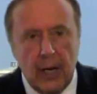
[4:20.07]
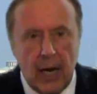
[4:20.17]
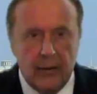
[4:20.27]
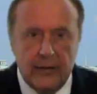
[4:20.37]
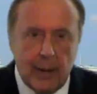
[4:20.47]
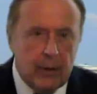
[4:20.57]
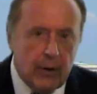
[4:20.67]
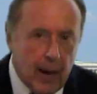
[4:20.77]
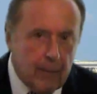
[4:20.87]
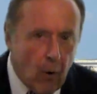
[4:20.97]
the
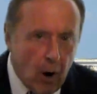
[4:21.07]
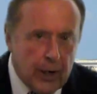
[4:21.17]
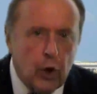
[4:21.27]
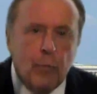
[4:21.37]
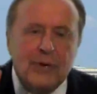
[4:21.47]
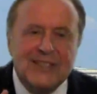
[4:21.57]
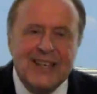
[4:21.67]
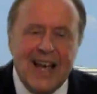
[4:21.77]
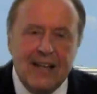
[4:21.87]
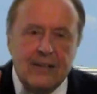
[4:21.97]
Democrat Party who
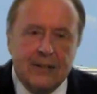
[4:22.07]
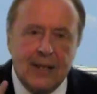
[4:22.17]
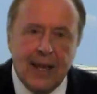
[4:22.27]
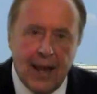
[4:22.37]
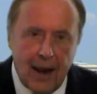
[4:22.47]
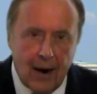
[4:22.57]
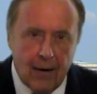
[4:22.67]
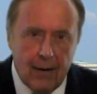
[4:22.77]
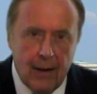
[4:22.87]
pretend to care,